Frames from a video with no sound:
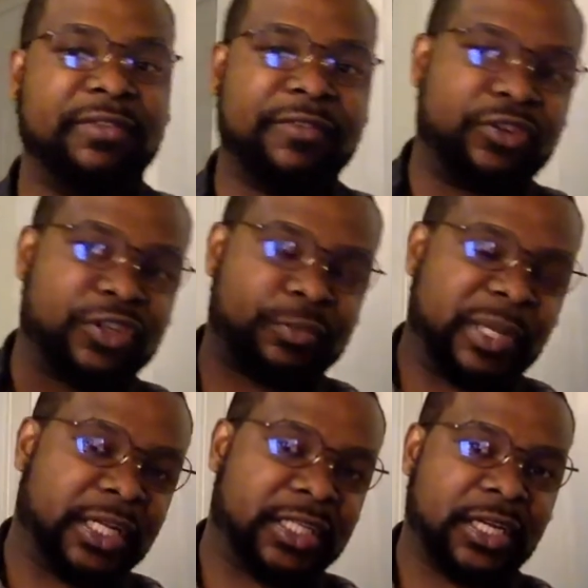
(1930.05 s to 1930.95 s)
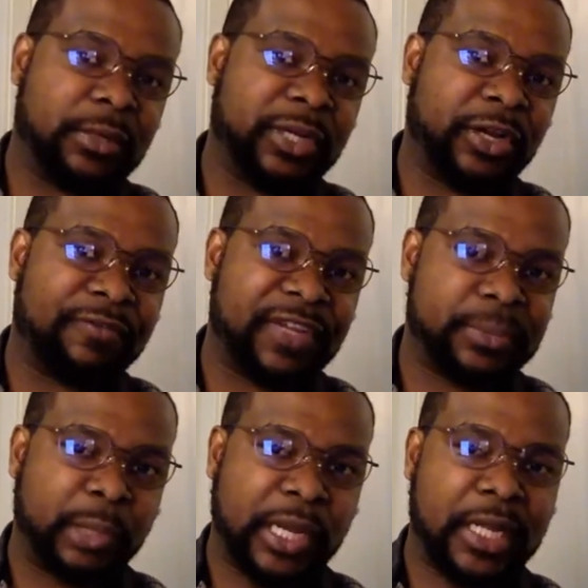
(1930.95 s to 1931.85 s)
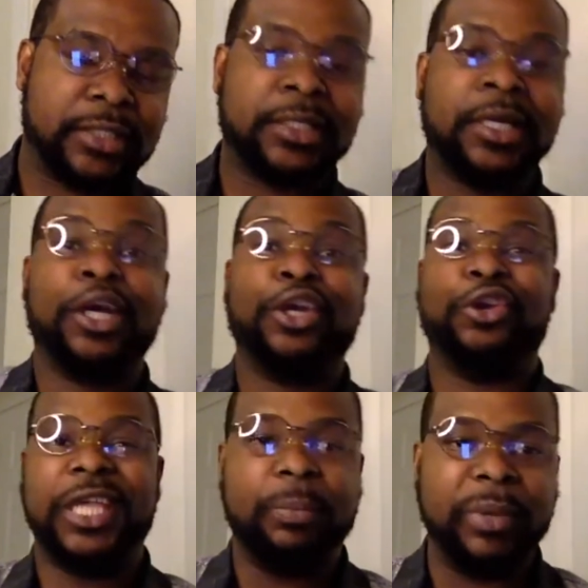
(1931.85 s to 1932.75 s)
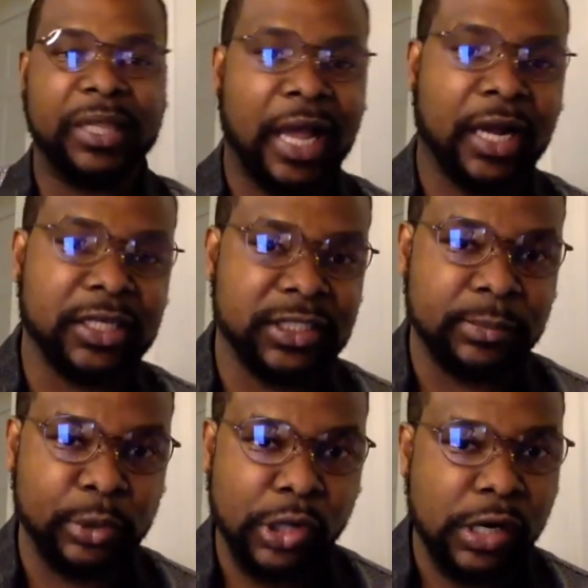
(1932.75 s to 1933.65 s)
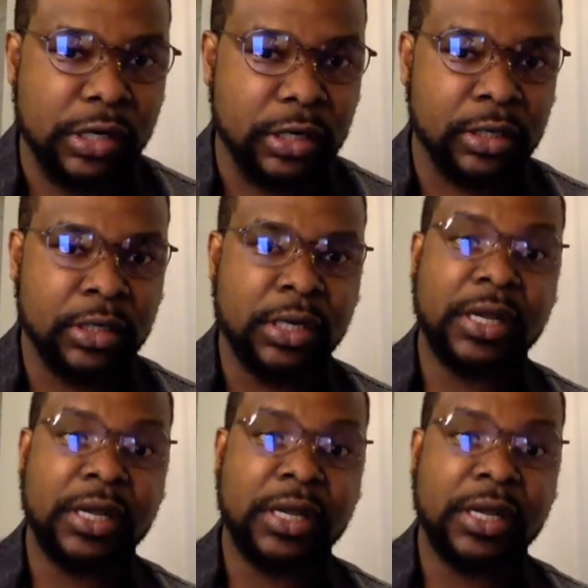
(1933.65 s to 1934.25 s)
Even if you're spending a ton of money on Facebook ads, you're keeping that customer longer,